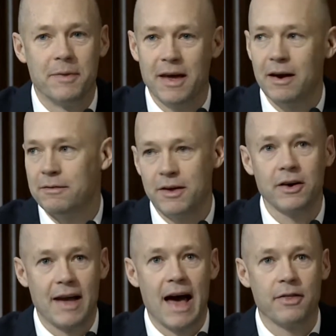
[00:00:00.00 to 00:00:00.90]
But
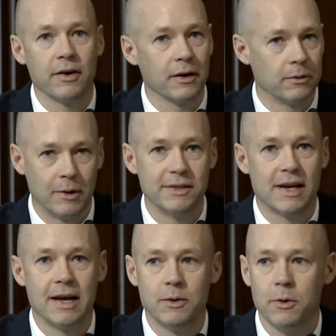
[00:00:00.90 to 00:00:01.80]
they're gathering a
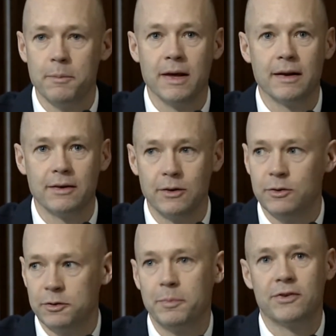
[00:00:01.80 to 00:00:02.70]
once annual meeting
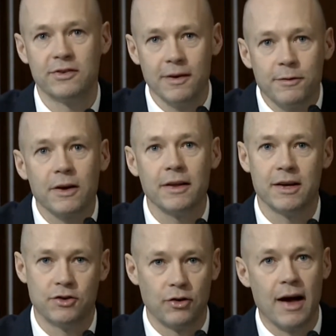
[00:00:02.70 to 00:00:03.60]
to
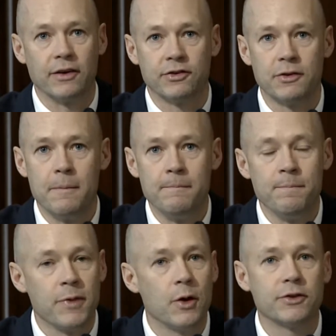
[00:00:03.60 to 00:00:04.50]
specifically address
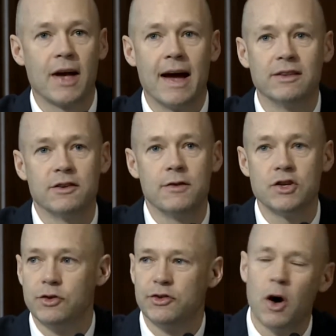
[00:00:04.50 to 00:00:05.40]
those kinds of issues.